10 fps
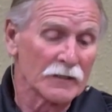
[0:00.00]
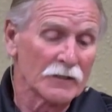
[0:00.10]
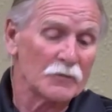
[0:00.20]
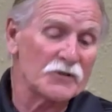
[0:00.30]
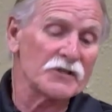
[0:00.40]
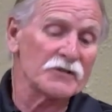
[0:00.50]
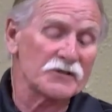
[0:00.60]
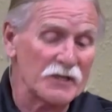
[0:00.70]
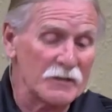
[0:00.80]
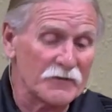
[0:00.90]
we see the
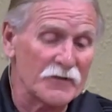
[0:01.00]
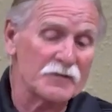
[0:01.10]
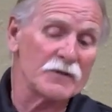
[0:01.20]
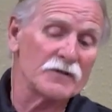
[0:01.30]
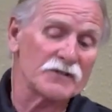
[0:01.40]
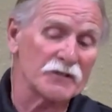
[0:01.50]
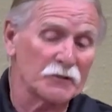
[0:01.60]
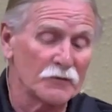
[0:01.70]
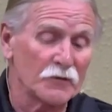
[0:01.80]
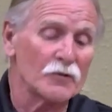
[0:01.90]
same things being said
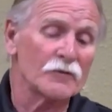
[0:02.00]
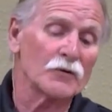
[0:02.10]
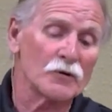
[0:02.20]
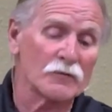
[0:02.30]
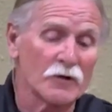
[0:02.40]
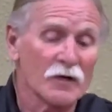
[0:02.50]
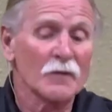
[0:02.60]
over and over and over,